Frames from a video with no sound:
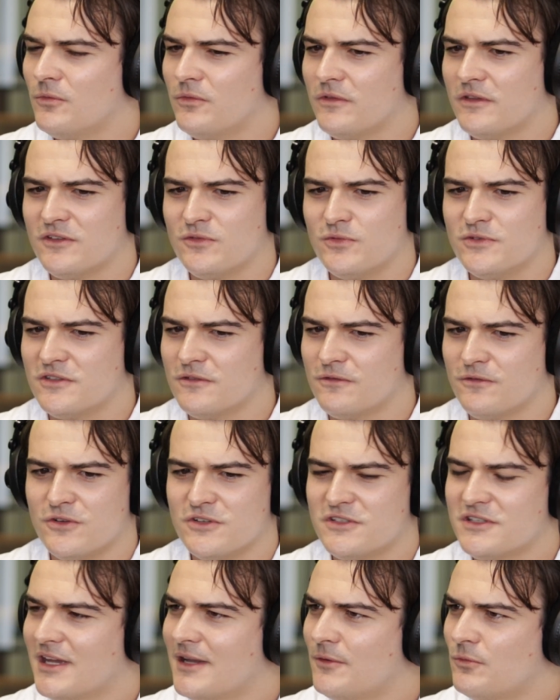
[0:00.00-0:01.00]
This was the
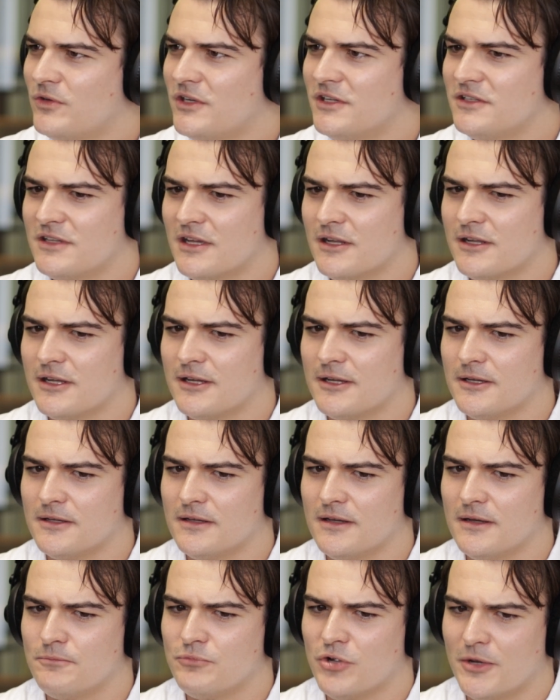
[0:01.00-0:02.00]
first time we had done
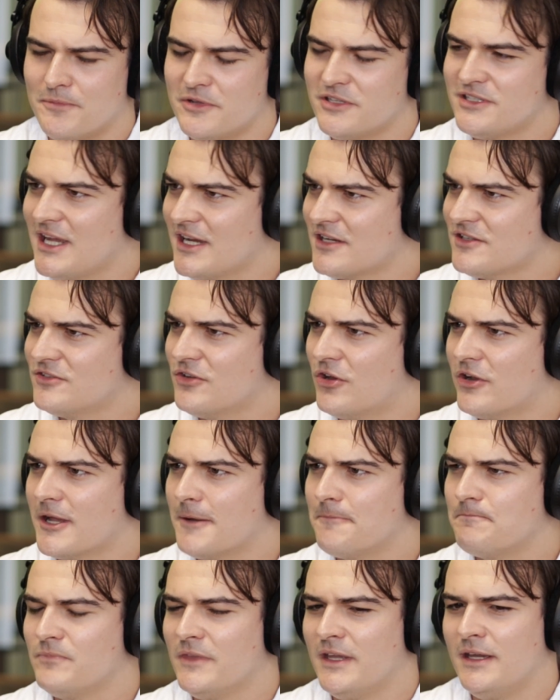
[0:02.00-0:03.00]
a proper tech
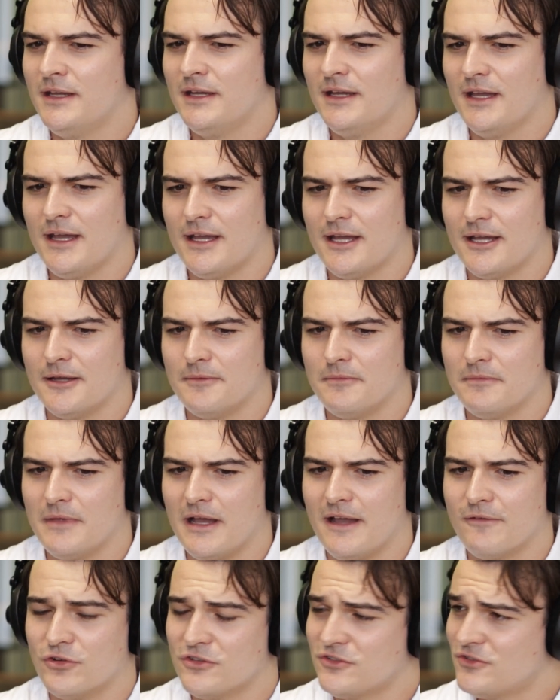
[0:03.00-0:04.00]
startup.
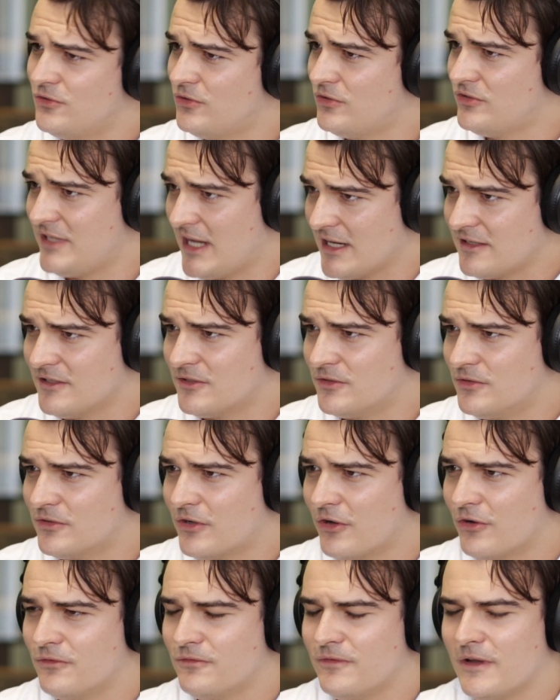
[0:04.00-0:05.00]
I've got 2 technical
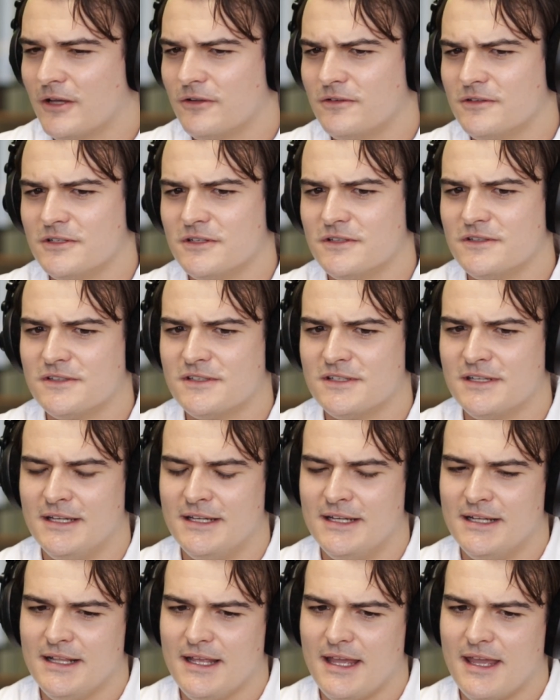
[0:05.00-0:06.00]
co-founders.
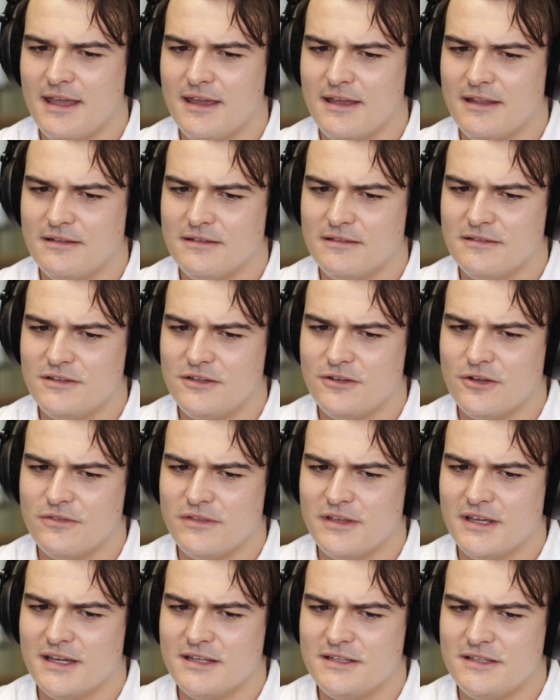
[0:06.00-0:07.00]
And,
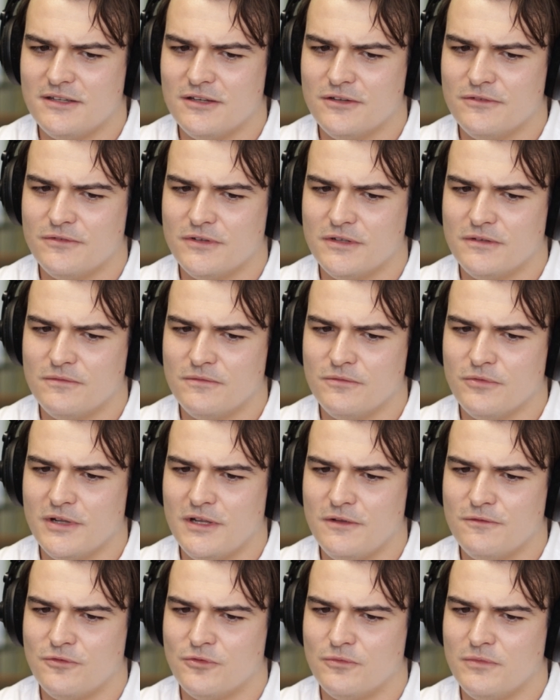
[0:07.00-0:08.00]
the idea of it
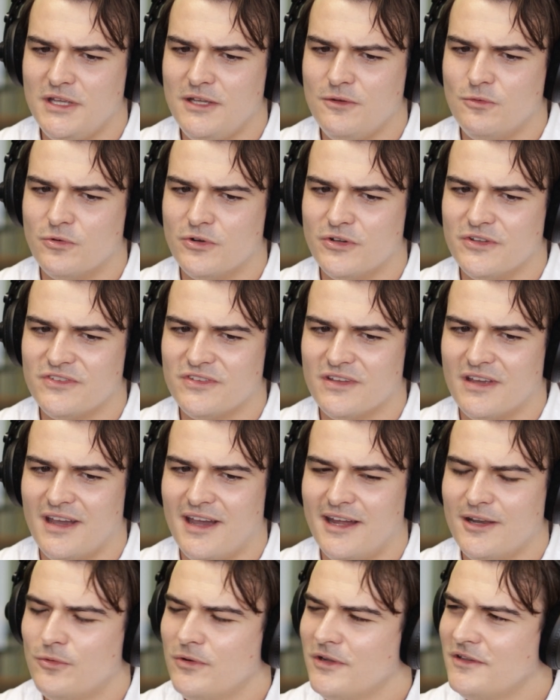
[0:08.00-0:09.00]
really for me was
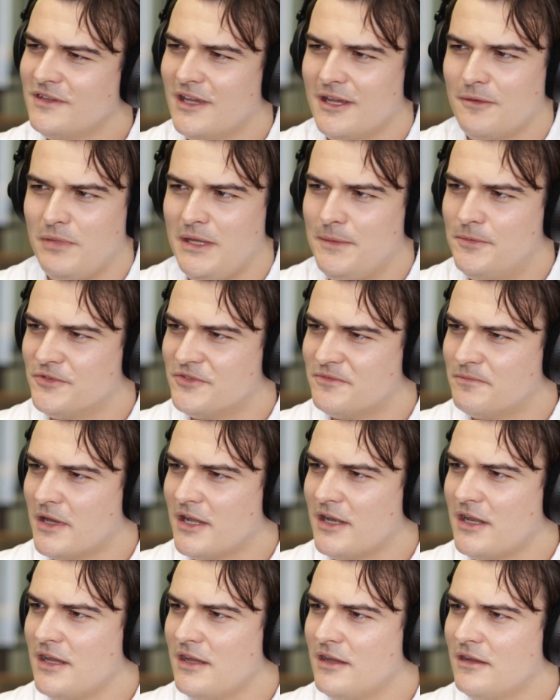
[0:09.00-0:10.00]
I don't want to take people's
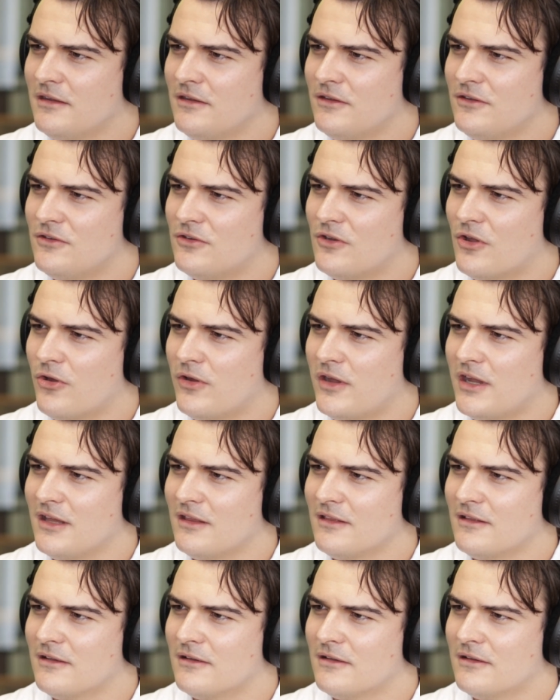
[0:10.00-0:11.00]
money
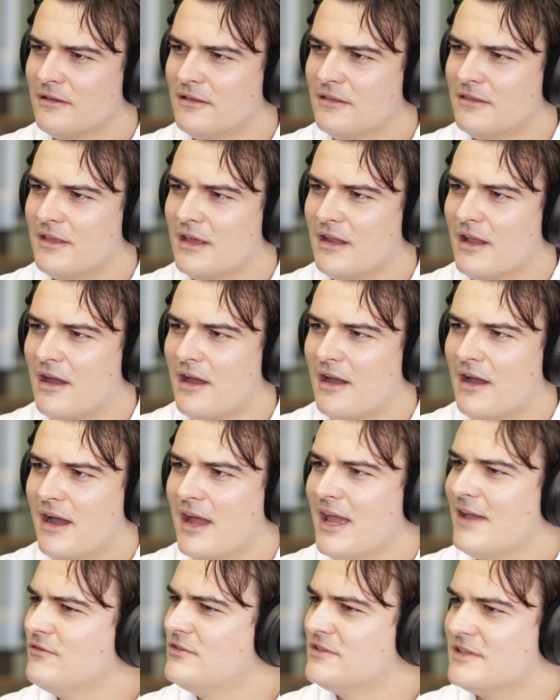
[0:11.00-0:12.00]
knowing that
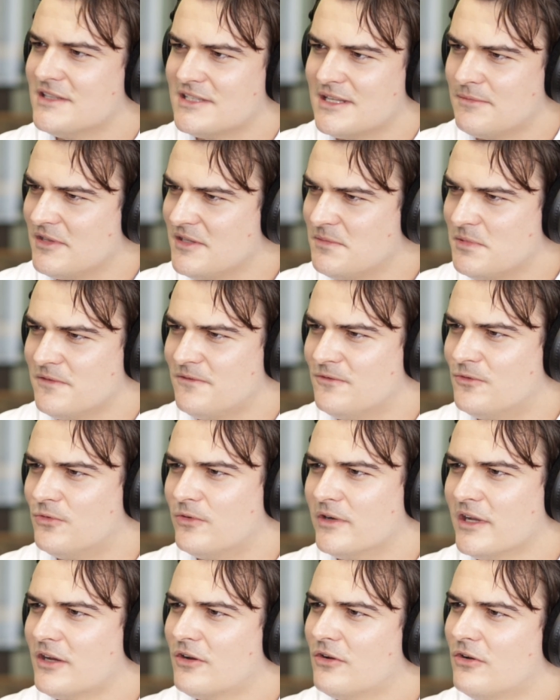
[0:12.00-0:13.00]
I haven't done something
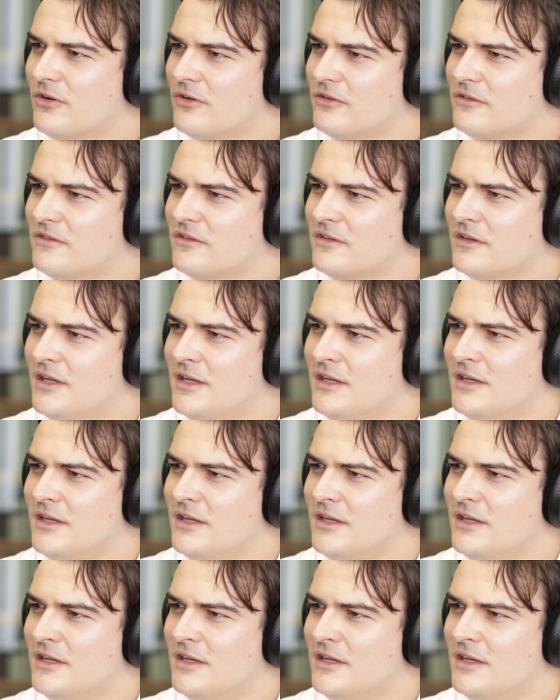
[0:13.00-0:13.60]
before and I can't